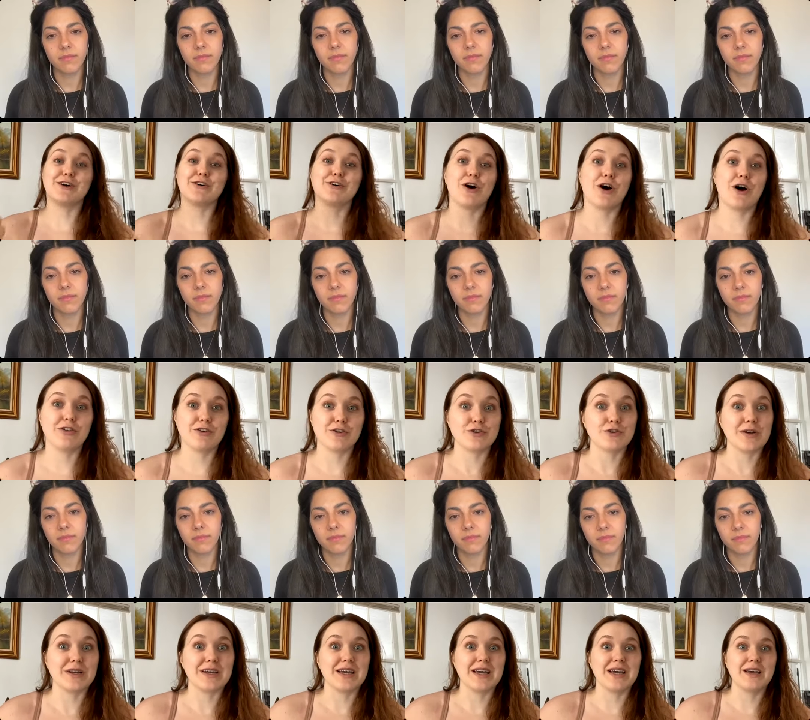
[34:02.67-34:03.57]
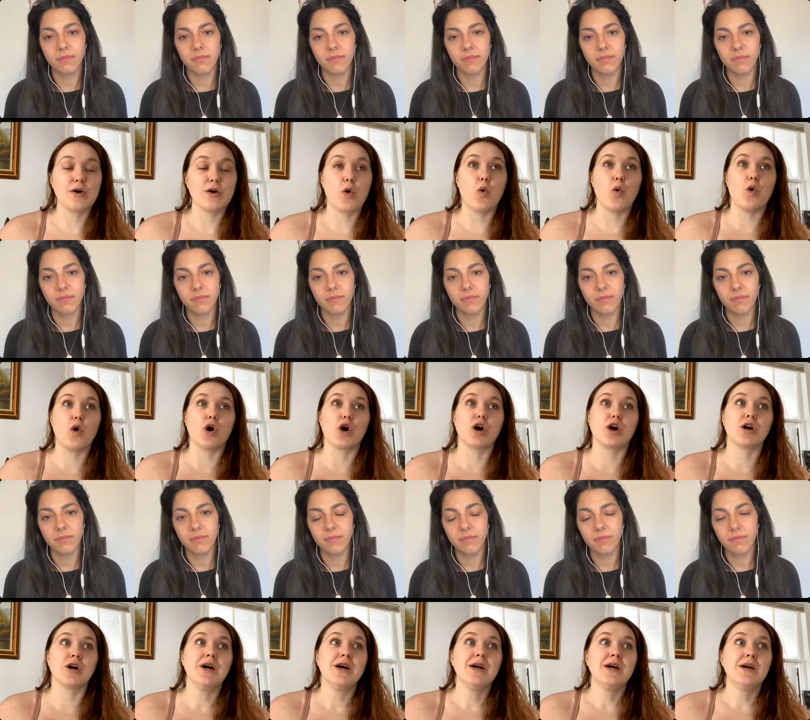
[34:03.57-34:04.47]
Speaker 1: alcohol they're drinking
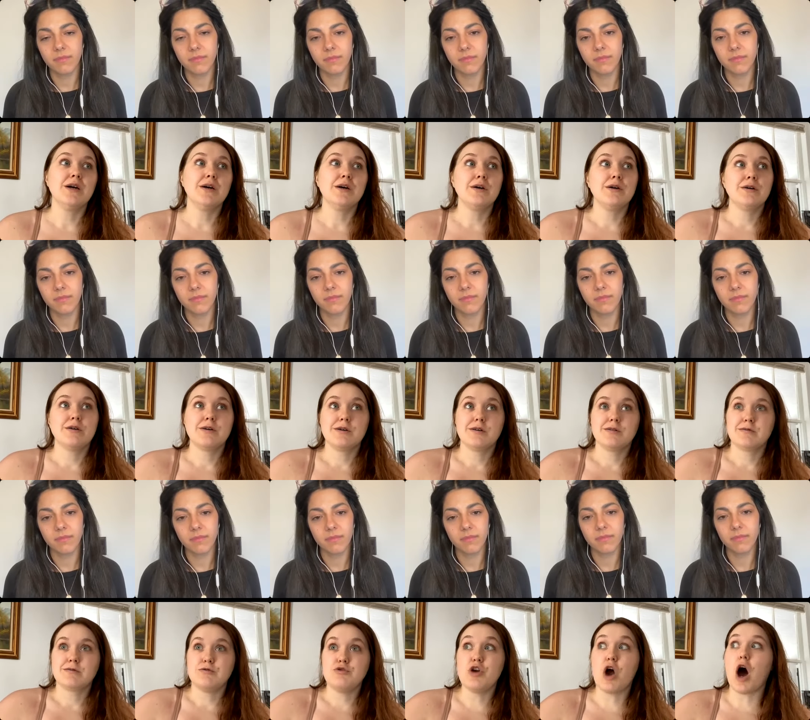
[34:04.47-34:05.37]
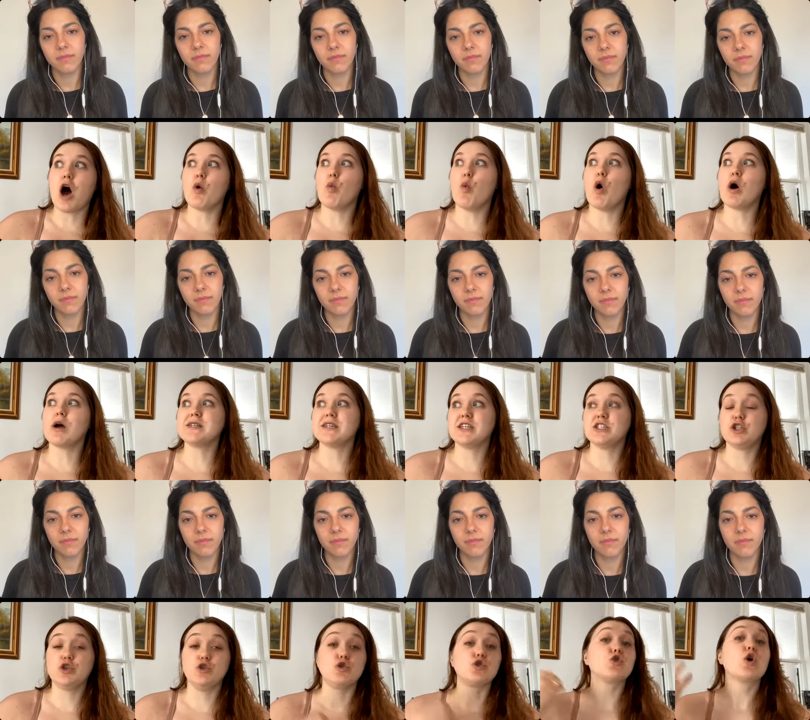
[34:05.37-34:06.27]
or not
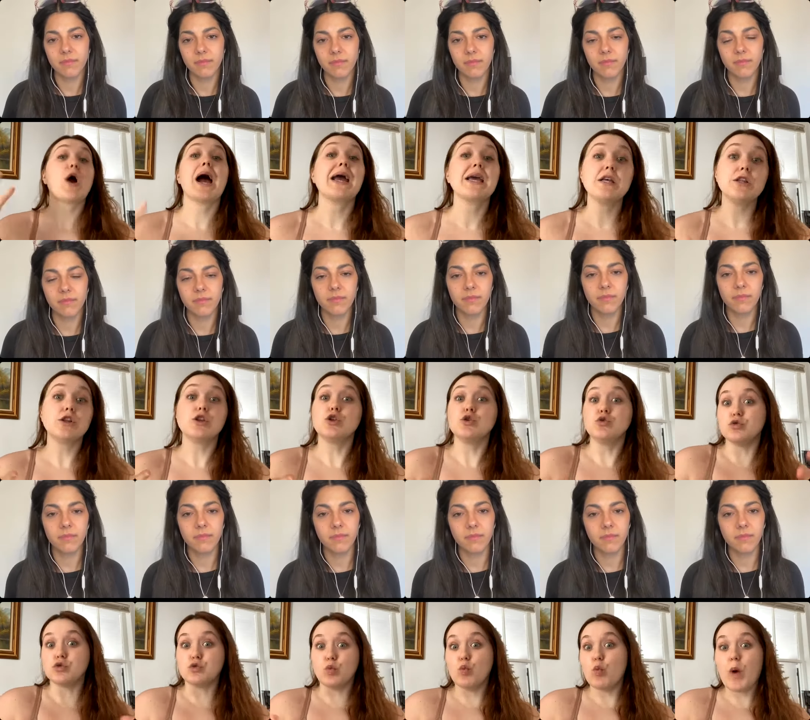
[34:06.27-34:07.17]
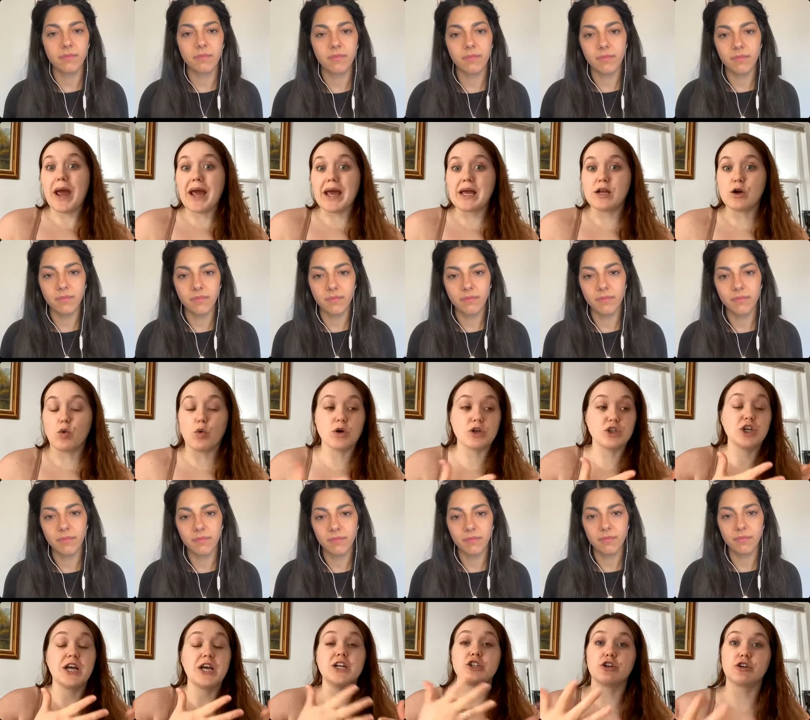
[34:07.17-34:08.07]
wanting to try and lose weight or
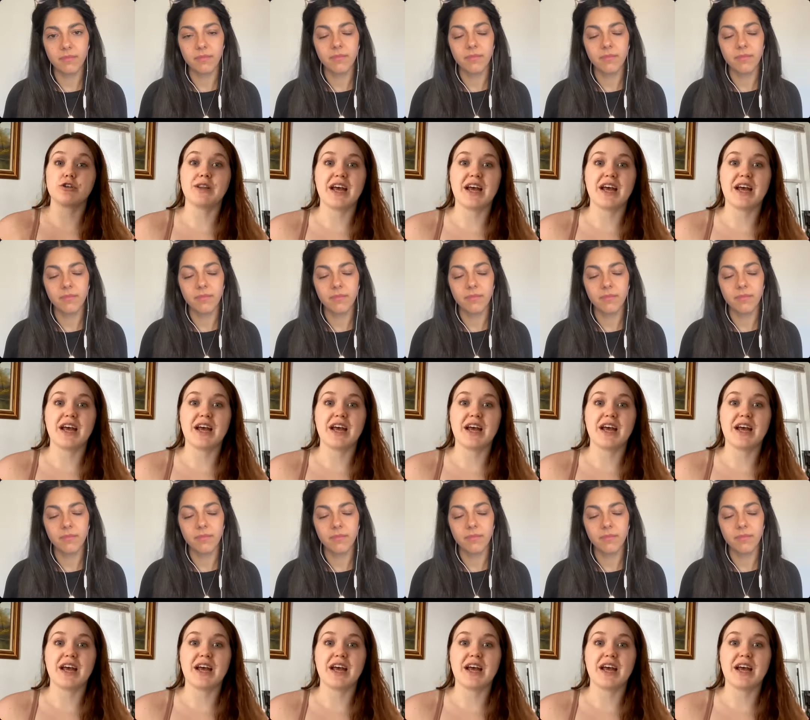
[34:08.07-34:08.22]
change their